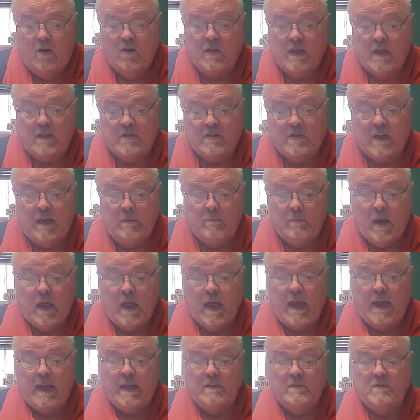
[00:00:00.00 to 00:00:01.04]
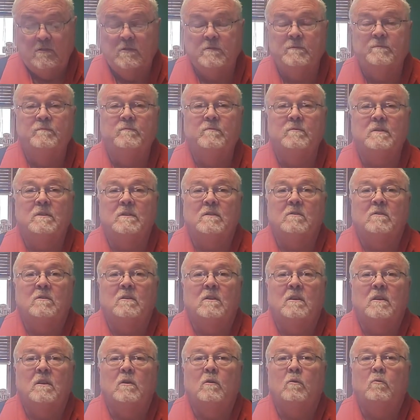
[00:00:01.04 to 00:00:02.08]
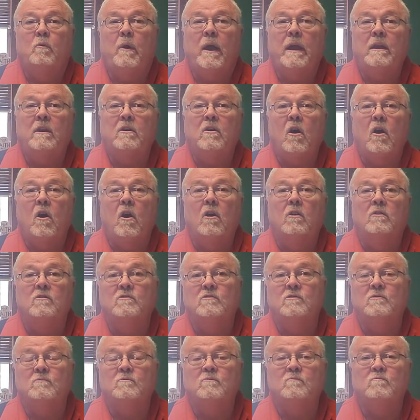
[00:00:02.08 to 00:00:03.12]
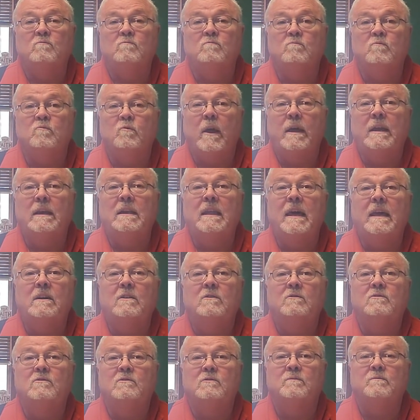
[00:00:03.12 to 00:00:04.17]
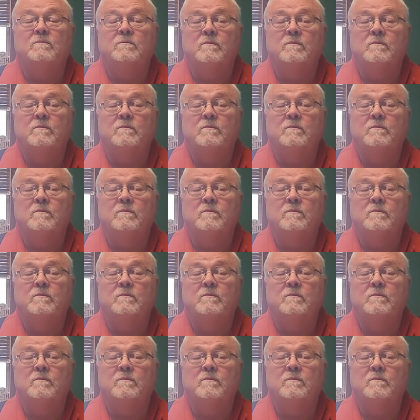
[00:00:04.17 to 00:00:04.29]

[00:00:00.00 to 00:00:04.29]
that same lines, write cards, write letters.